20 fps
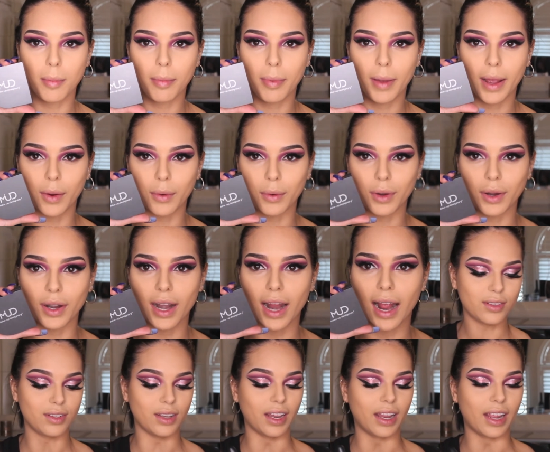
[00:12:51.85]

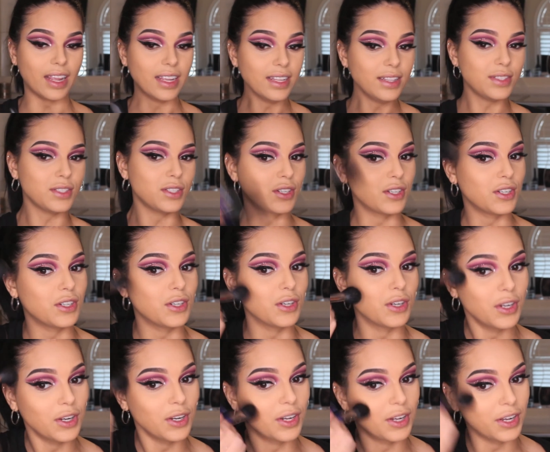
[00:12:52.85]
powder. It's
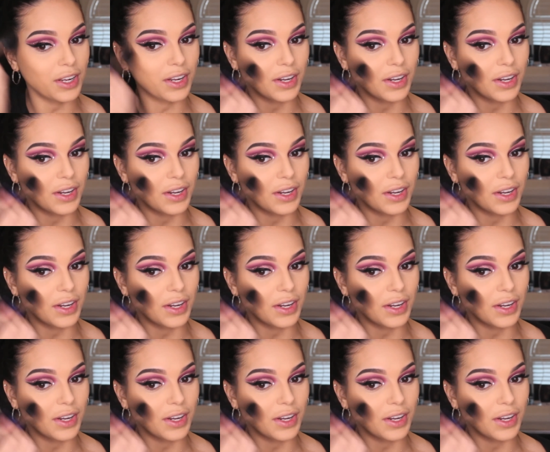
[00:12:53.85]
good.